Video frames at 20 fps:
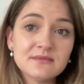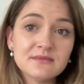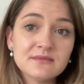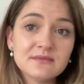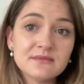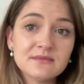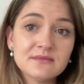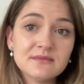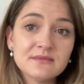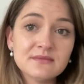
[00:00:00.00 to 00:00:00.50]

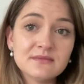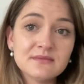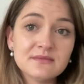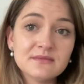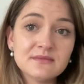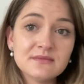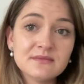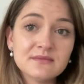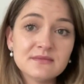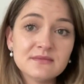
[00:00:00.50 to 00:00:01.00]
with the
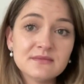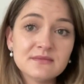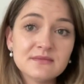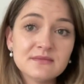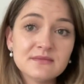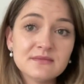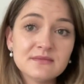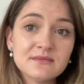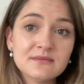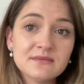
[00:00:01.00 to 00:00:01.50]
caveat that there's
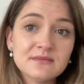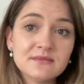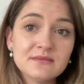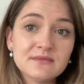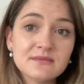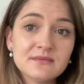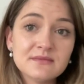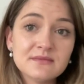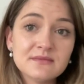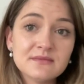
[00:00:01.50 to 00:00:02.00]
been
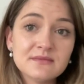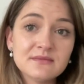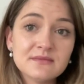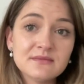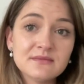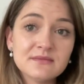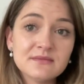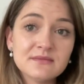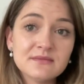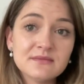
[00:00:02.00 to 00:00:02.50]
many
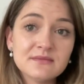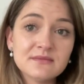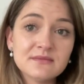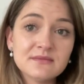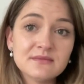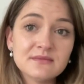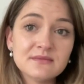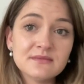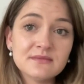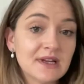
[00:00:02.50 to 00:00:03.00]
wonderful
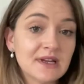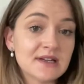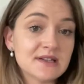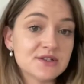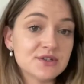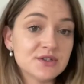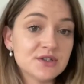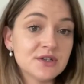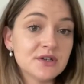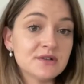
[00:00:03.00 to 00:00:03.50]
projects which
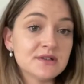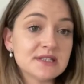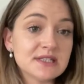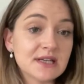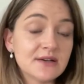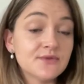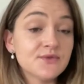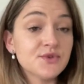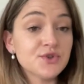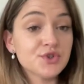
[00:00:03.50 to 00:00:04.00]
in the
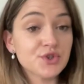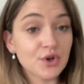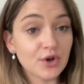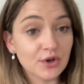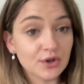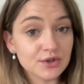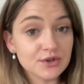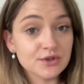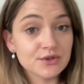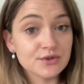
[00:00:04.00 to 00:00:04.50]
last years
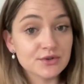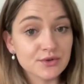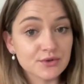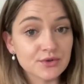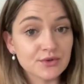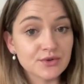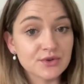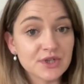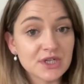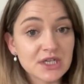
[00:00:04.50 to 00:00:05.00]
have
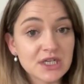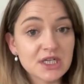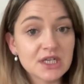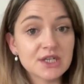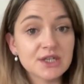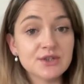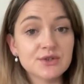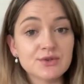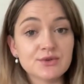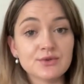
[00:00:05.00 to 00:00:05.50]
sought to
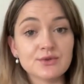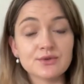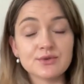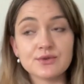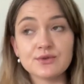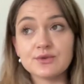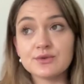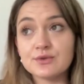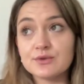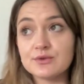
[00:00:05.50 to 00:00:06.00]

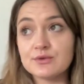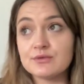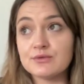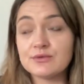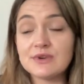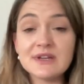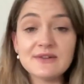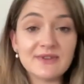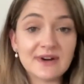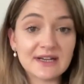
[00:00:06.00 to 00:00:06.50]

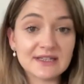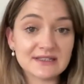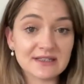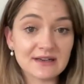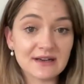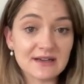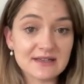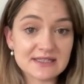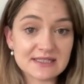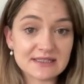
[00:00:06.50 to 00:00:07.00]

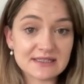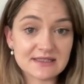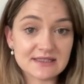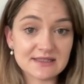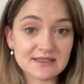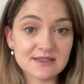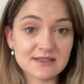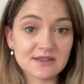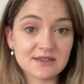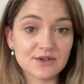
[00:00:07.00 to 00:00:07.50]
revitalize
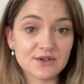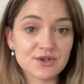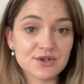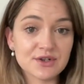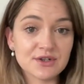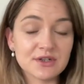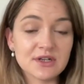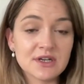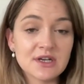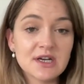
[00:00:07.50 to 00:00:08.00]
this
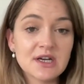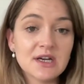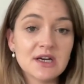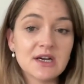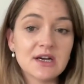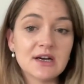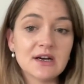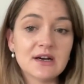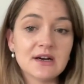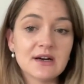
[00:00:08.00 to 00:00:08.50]
discussion.
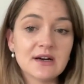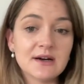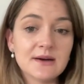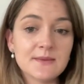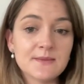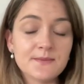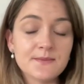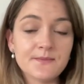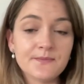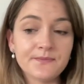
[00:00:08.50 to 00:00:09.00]

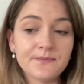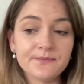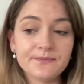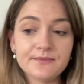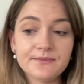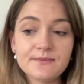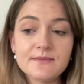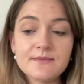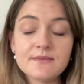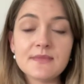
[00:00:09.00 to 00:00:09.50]

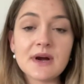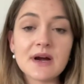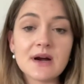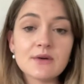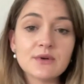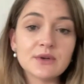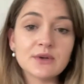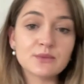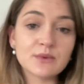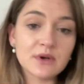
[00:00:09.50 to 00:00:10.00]

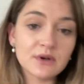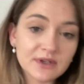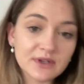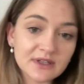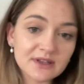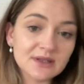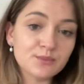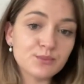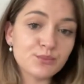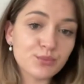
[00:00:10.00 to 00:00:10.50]
But when we look
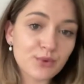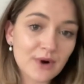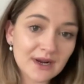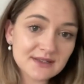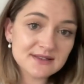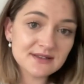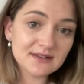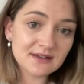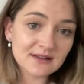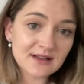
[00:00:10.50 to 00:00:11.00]
at the
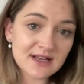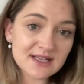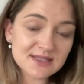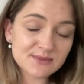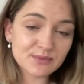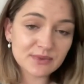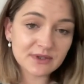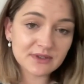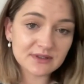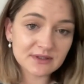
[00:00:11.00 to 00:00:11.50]
practical
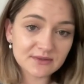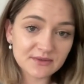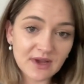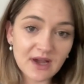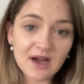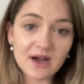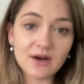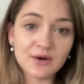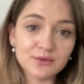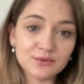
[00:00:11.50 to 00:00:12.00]
aspect of
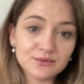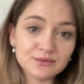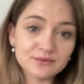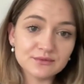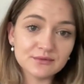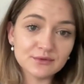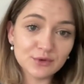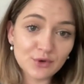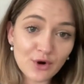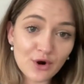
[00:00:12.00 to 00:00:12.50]
how
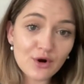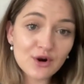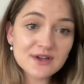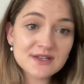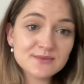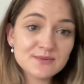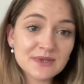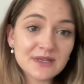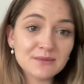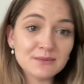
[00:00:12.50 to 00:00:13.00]
law is
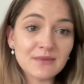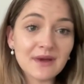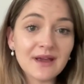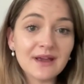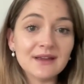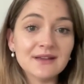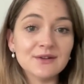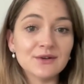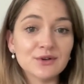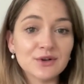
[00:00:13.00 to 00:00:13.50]
being
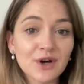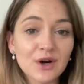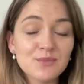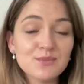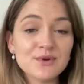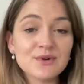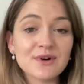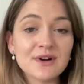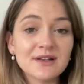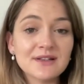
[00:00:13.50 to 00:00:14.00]
made on
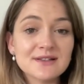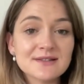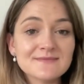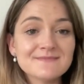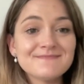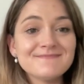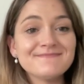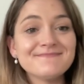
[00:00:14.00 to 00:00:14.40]
copyright,